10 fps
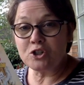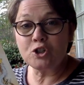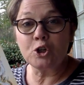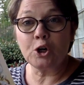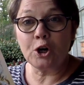
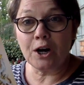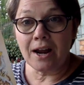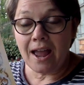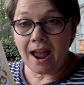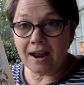sure
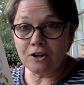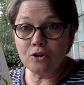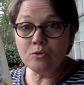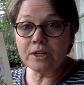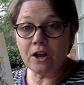and
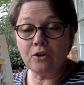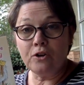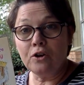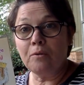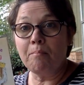you tell
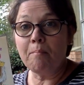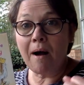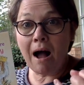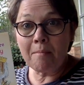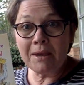your
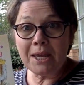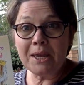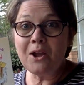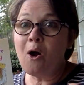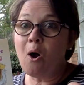
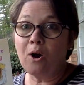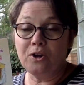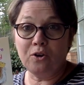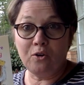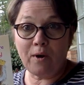mommy or
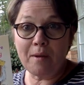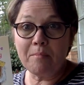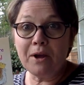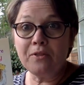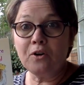your
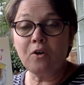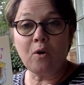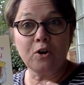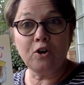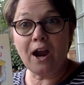grandmother
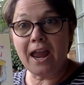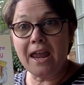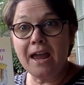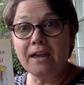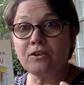or your
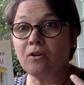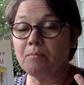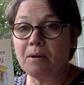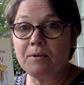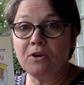aunt or
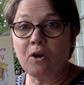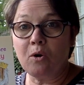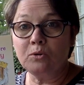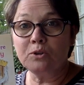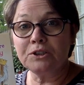maybe your
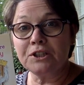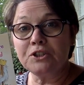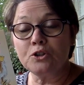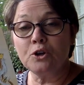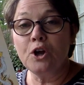older
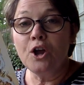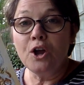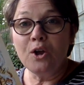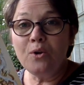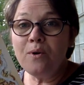sister,
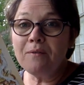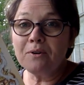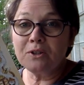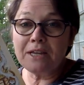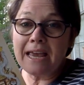
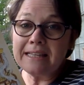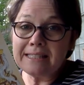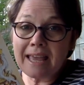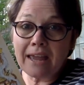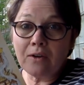whoever
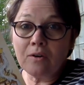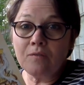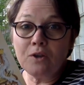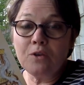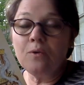takes care
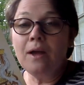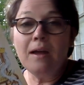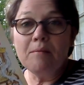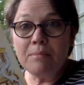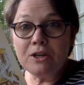of you,
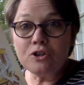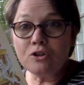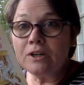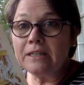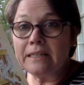be
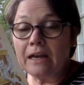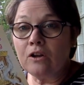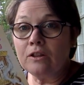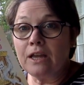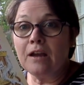sure and
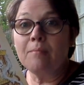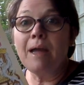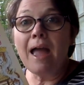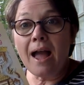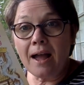tell them
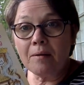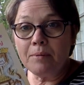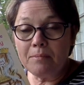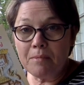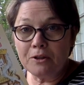
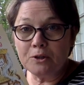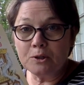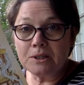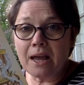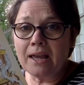Happy
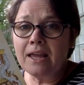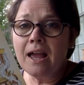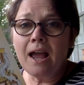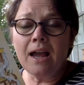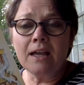Mother's Day
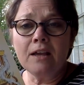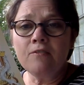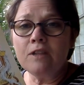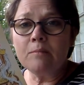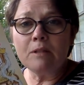and
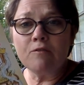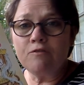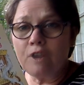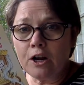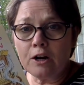give them the
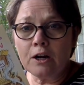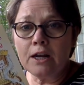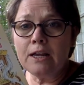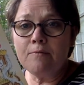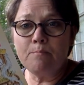
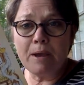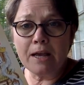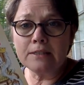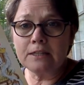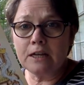very
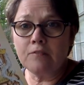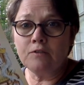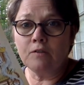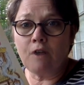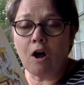best
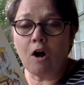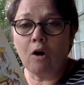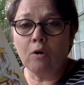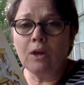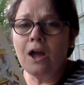gift of
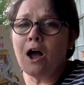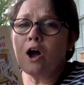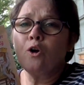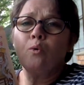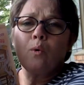all,
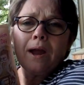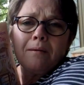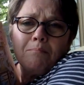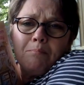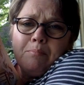a
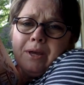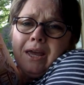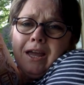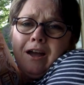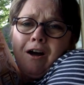great
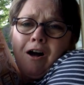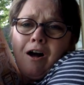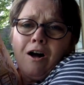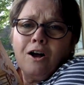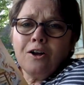big
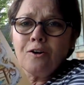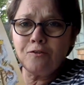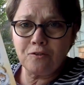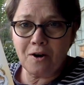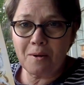hug
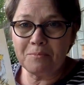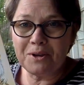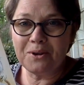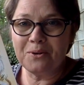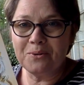from
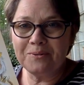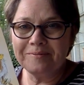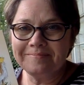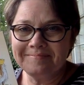you.